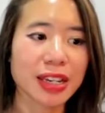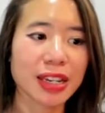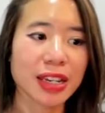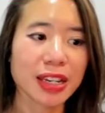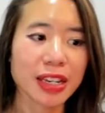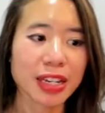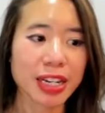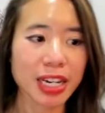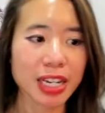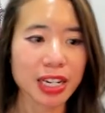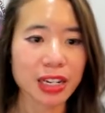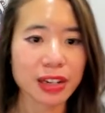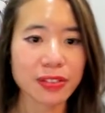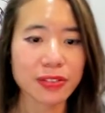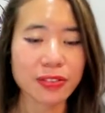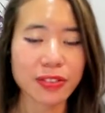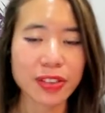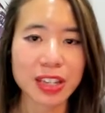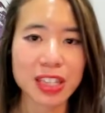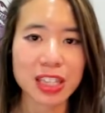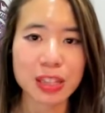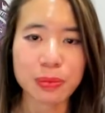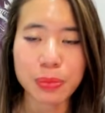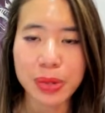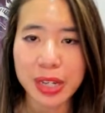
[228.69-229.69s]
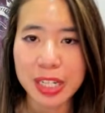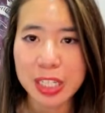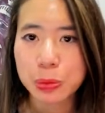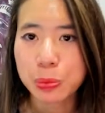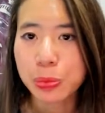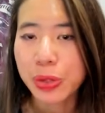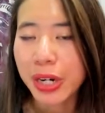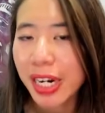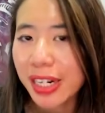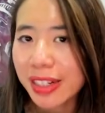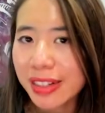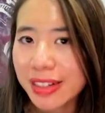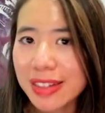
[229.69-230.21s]
kind of like the best
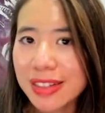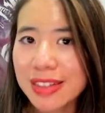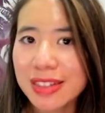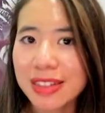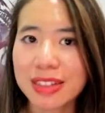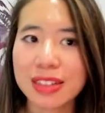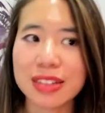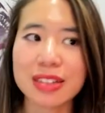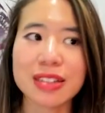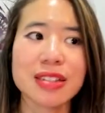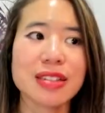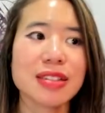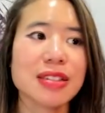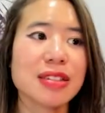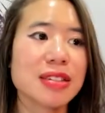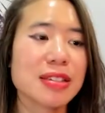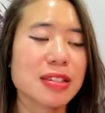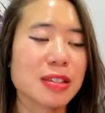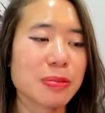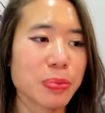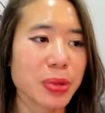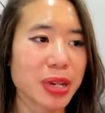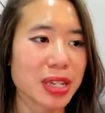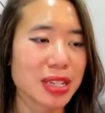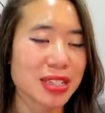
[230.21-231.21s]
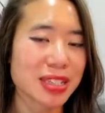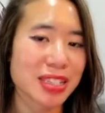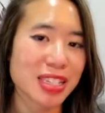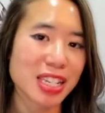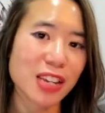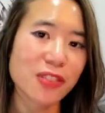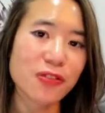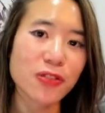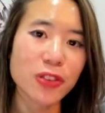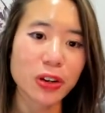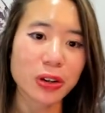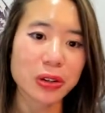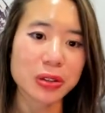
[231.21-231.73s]
practices, best
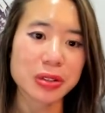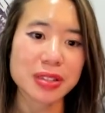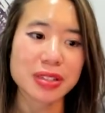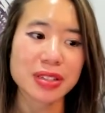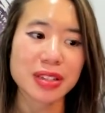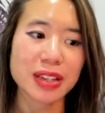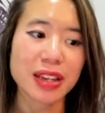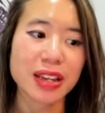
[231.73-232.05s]
defaults,